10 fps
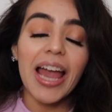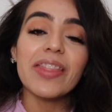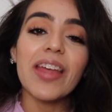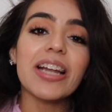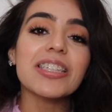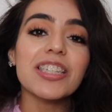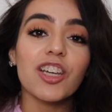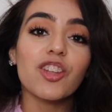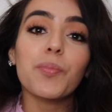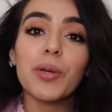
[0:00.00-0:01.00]
And that is
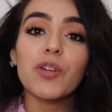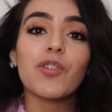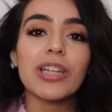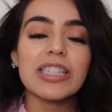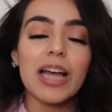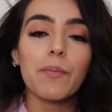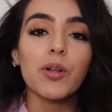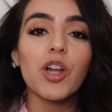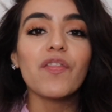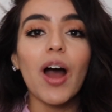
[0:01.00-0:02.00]
another beautiful
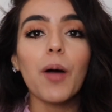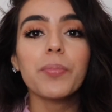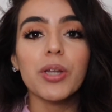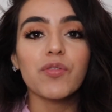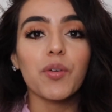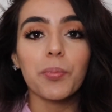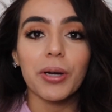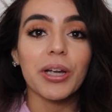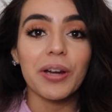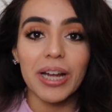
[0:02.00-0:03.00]
example of how beautiful
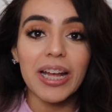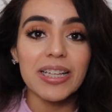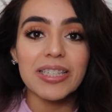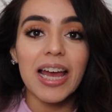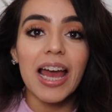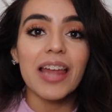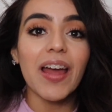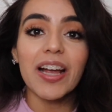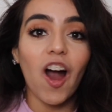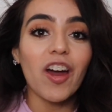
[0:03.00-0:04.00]
prayer is.
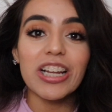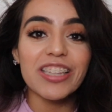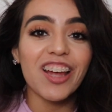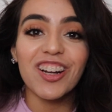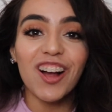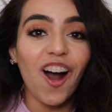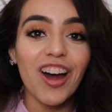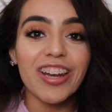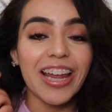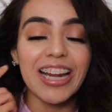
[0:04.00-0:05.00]
That God is not a
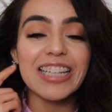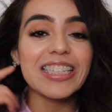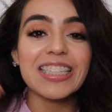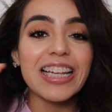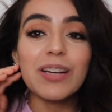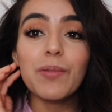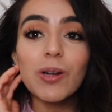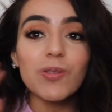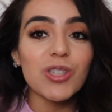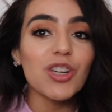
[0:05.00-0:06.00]
God that he's a he,
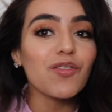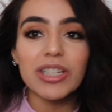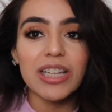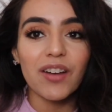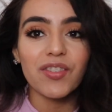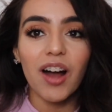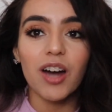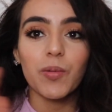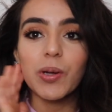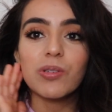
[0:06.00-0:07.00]
we don't serve a deaf
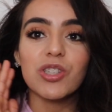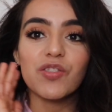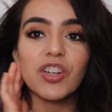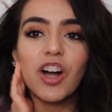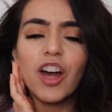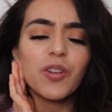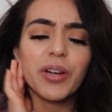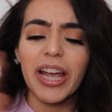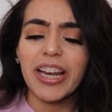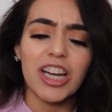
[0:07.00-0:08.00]
God. We don't serve a God
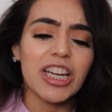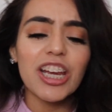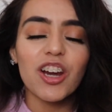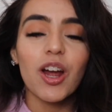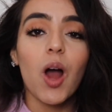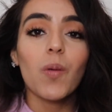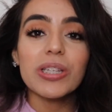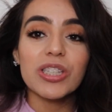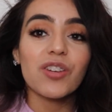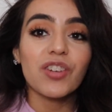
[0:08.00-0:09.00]
who cannot hear.
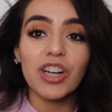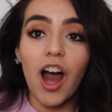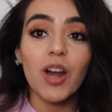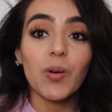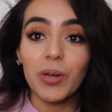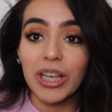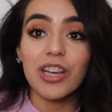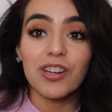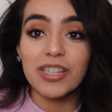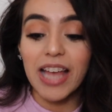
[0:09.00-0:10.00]
We serve a God who
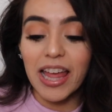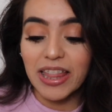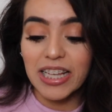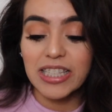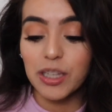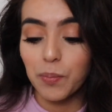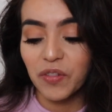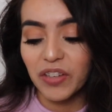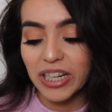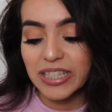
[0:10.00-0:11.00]
hears. And this is a
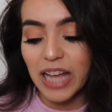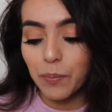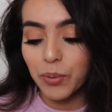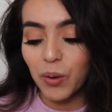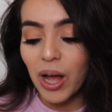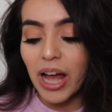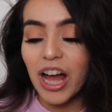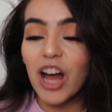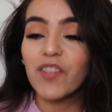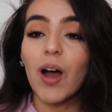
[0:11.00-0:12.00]
perfect example
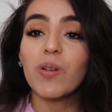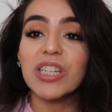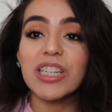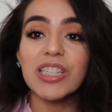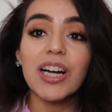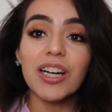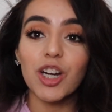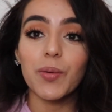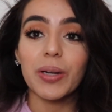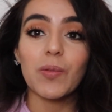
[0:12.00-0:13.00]
of how she
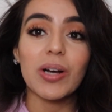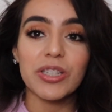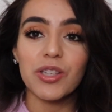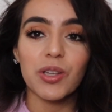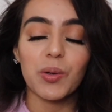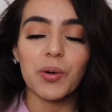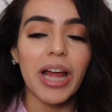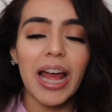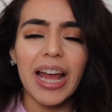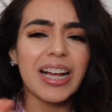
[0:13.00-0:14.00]
took her request to the
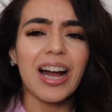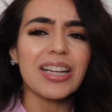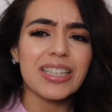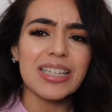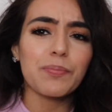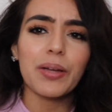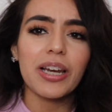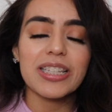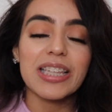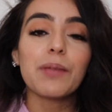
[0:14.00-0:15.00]
Lord and God didn't put
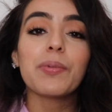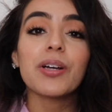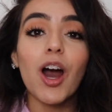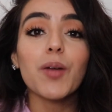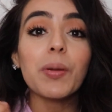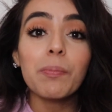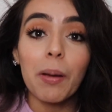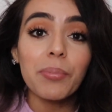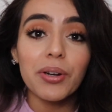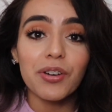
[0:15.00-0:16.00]
it aside, but God
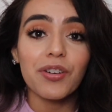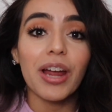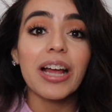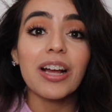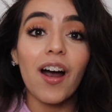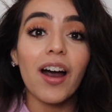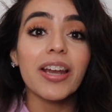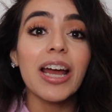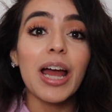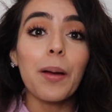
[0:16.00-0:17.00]
remembered her and
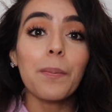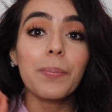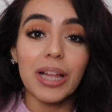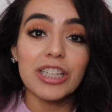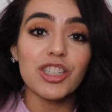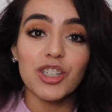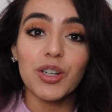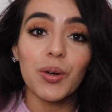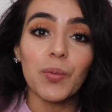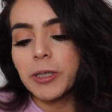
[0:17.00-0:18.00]
God blessed
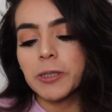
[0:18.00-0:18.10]
her.